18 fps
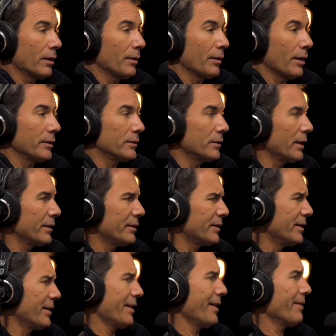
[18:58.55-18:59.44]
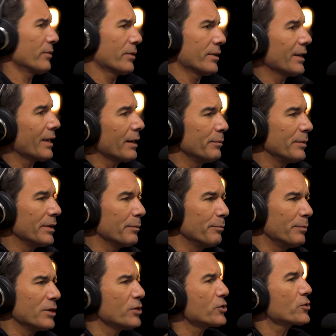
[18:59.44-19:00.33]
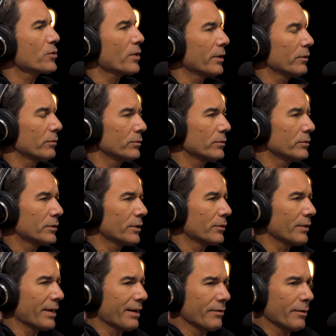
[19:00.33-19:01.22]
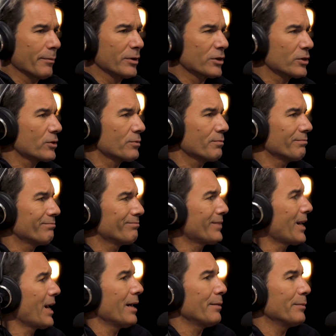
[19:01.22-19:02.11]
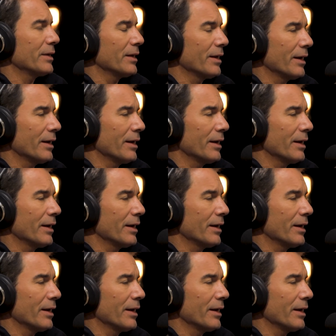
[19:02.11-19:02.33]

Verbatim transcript: I, I, I didn't ever think I'd be a binger. I don't generally have that much time at